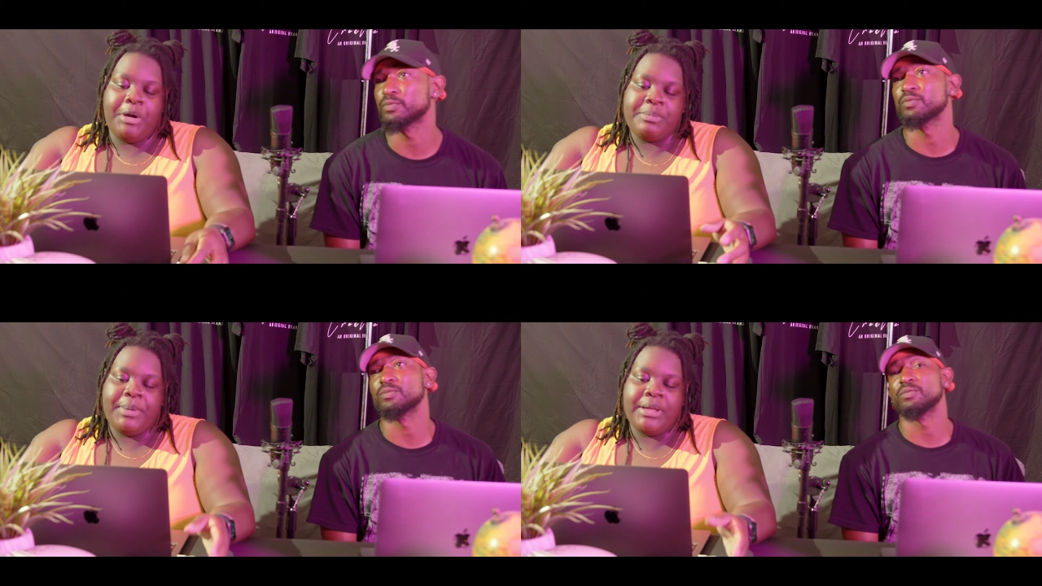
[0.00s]
Speaker 1: parts,
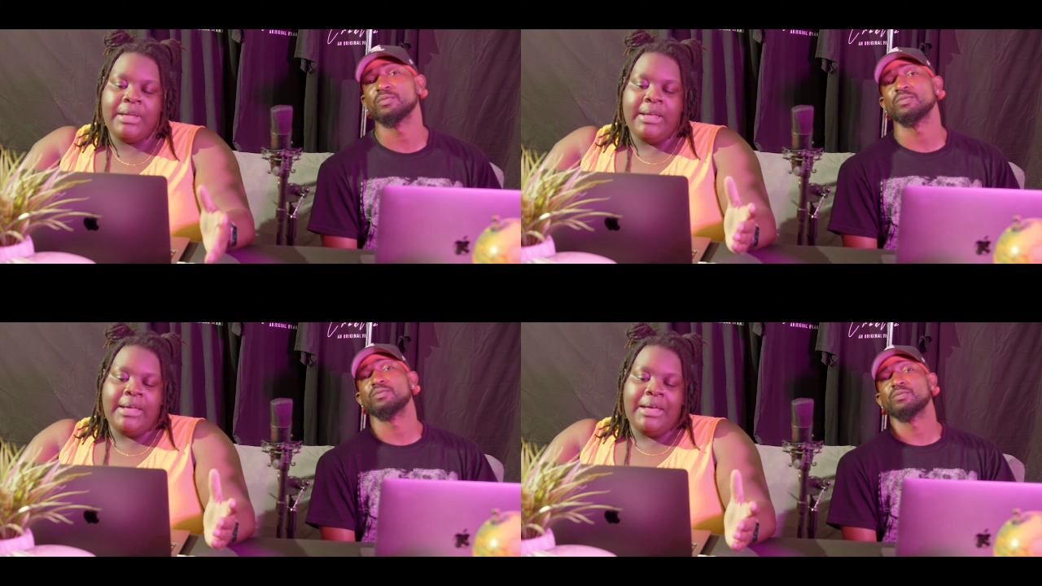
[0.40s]
but
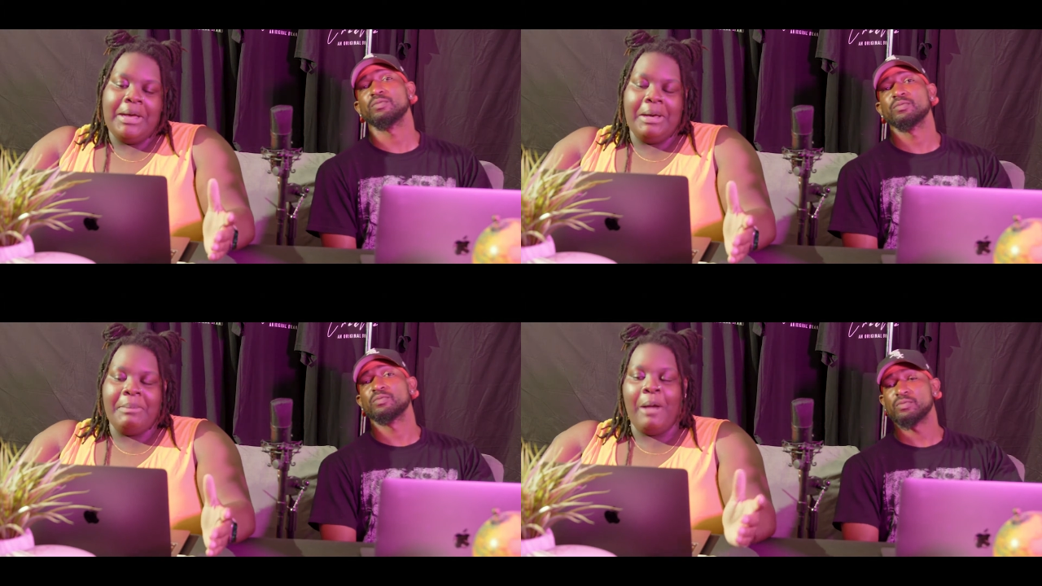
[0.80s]

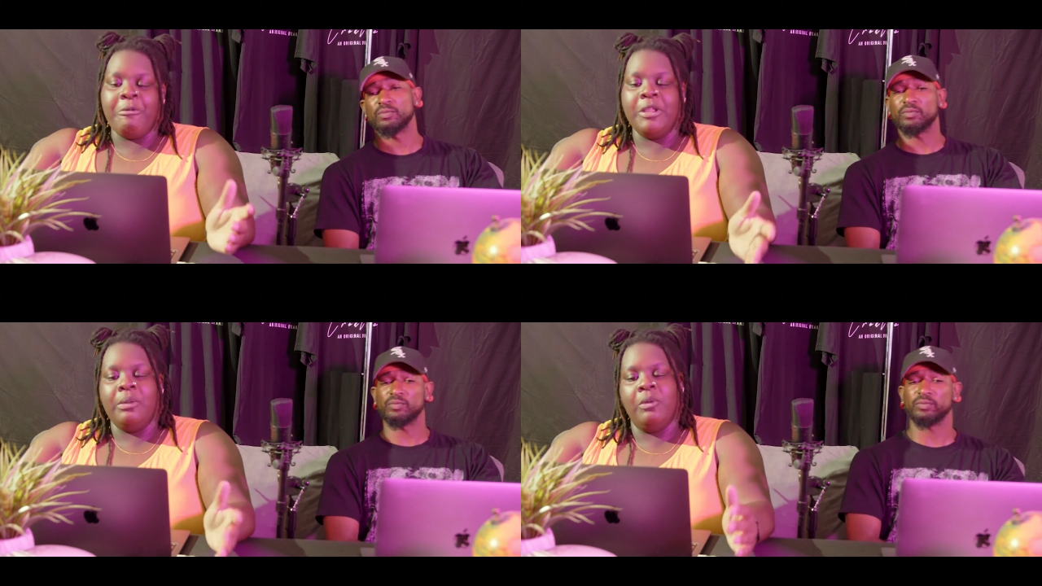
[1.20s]
um, I
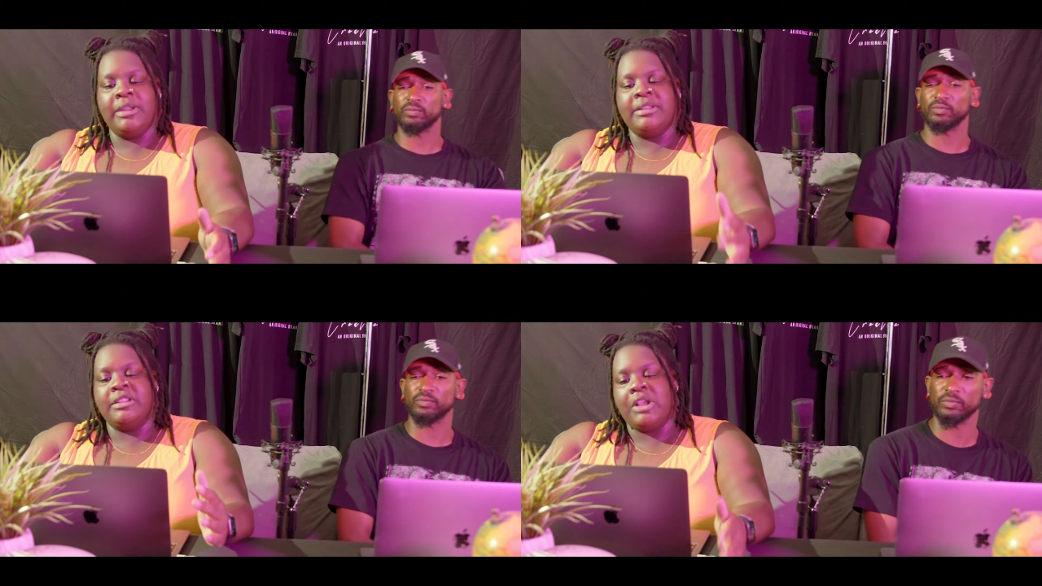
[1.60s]
really wanted
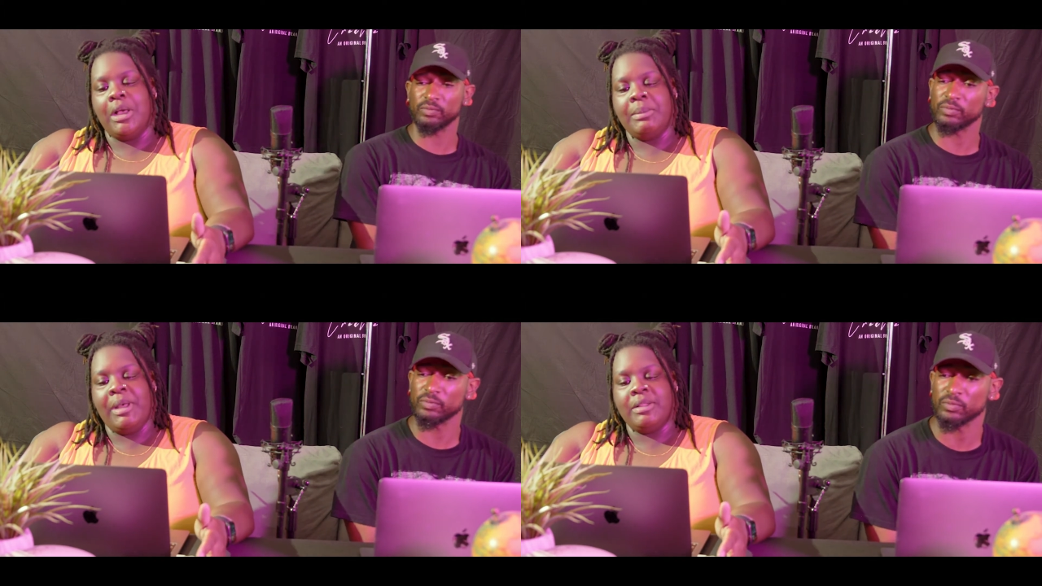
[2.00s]
to talk
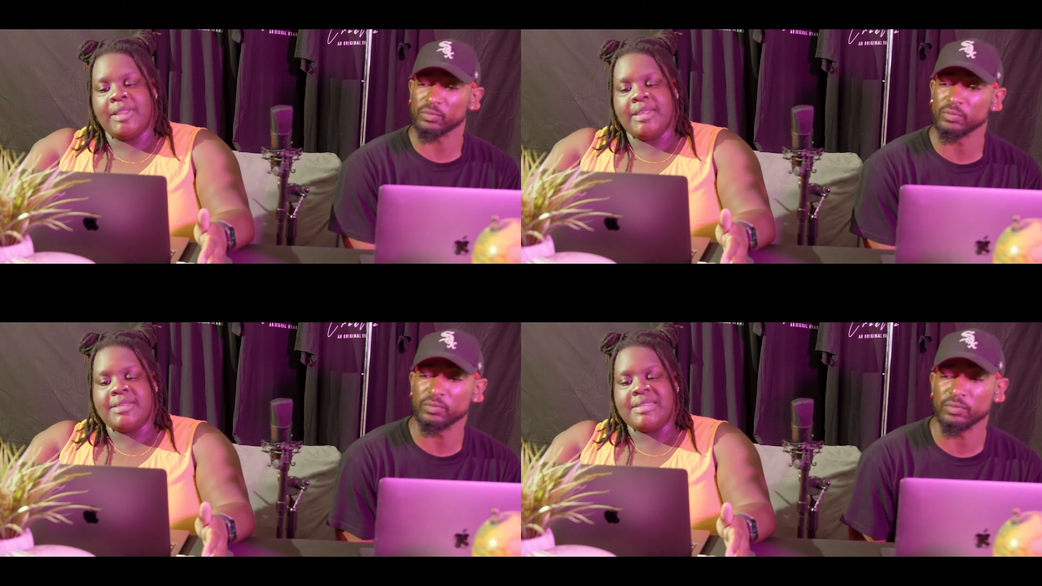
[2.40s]
about
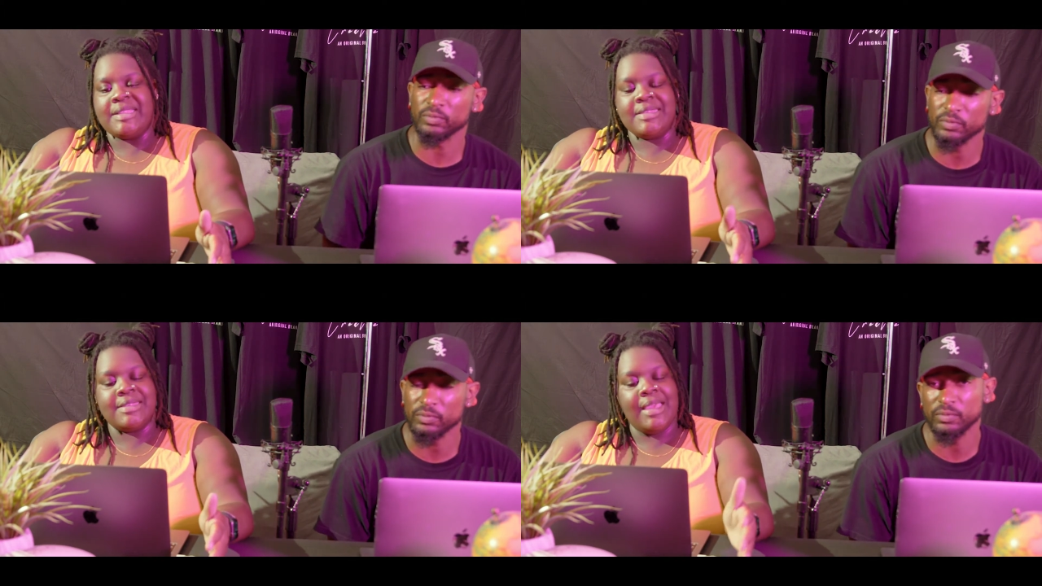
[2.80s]
this. This
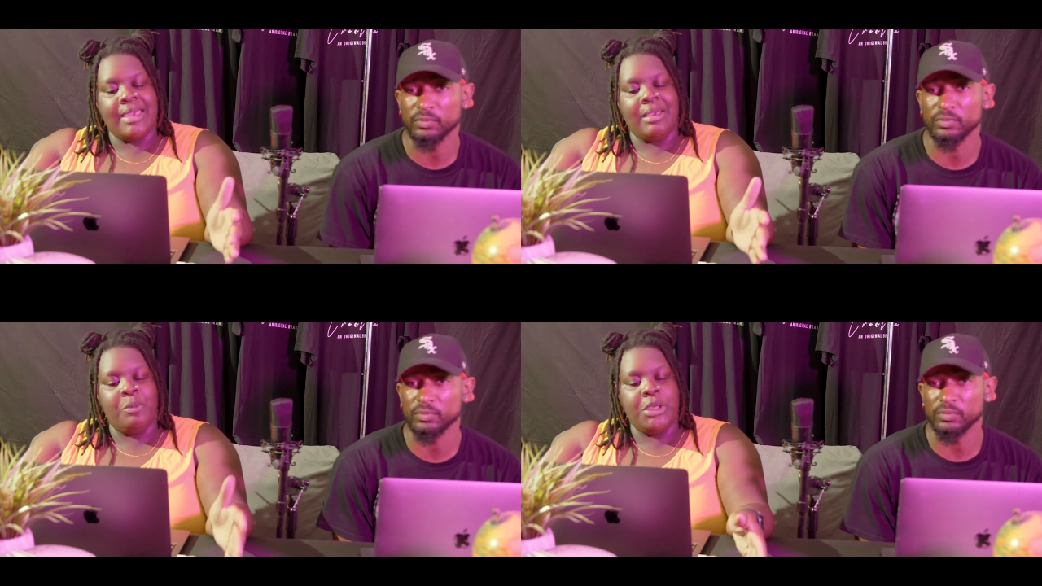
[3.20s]
is like
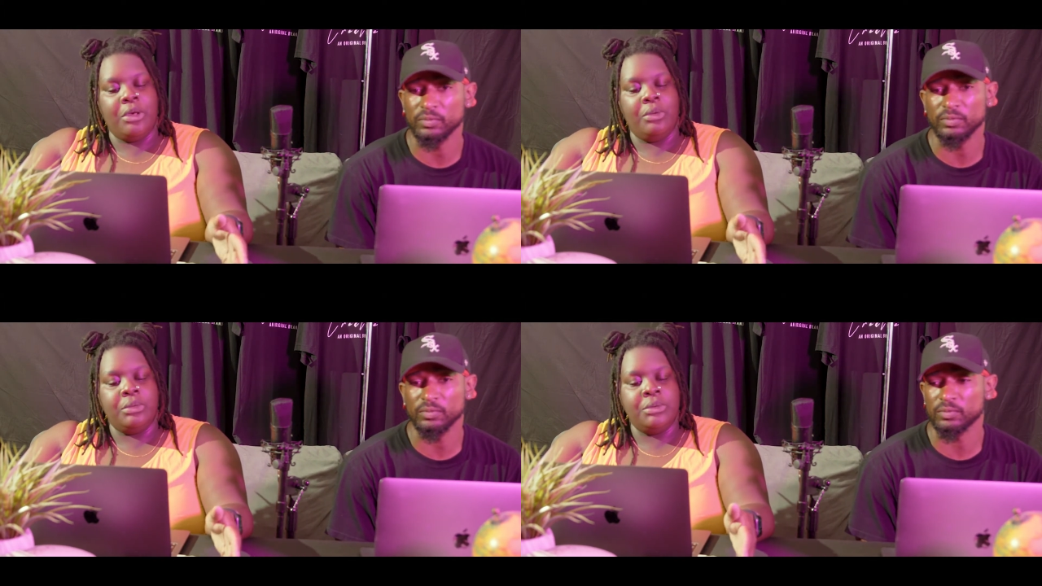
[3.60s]
week
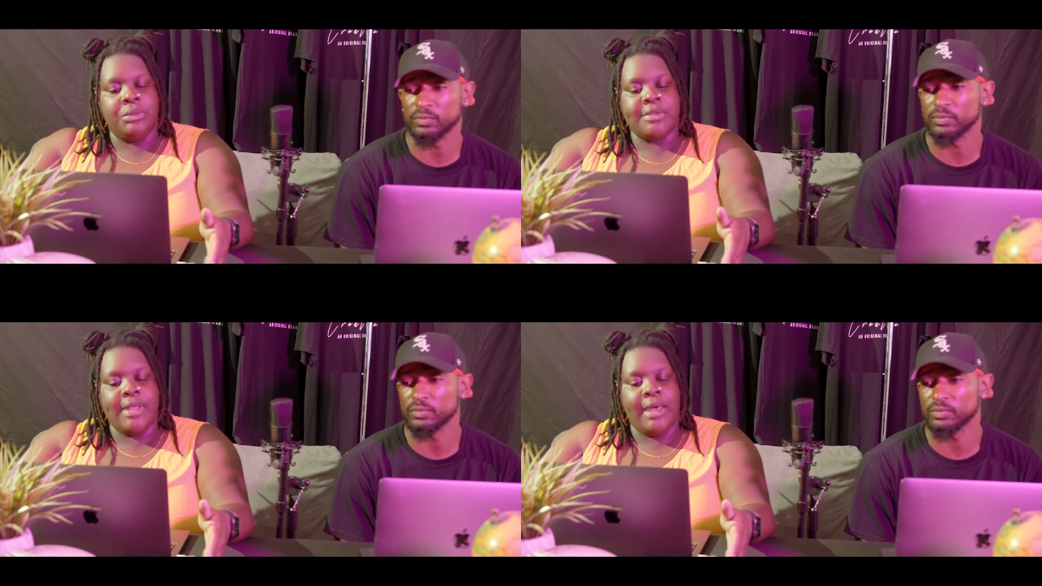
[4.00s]
old news
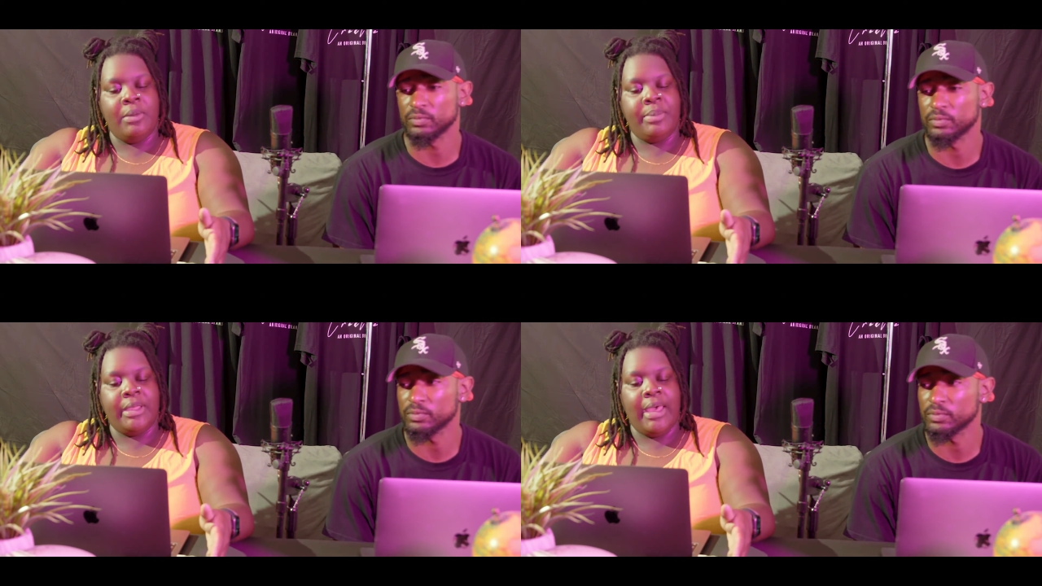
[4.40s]
now,
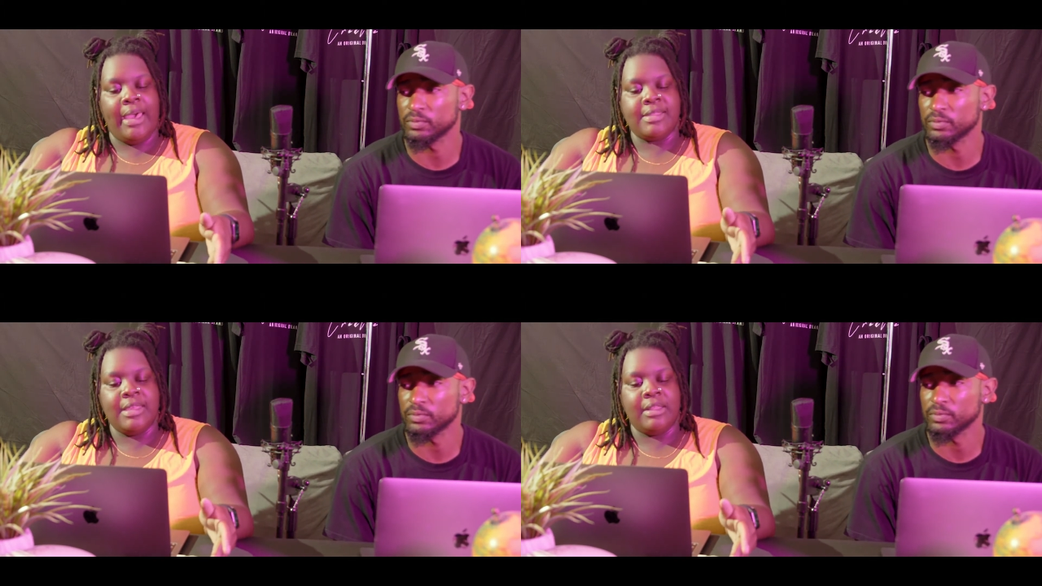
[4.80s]
but I
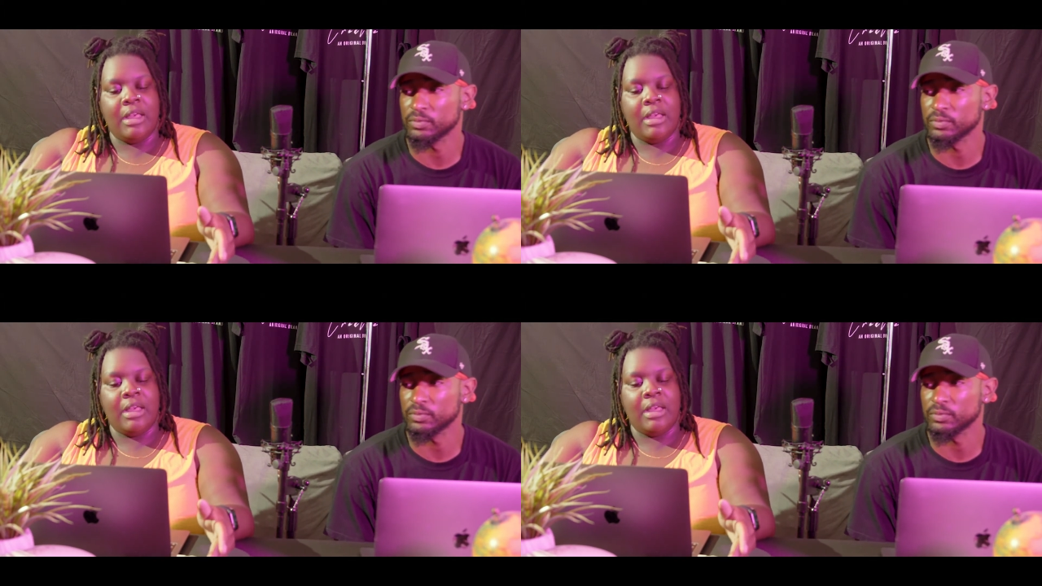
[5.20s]
think the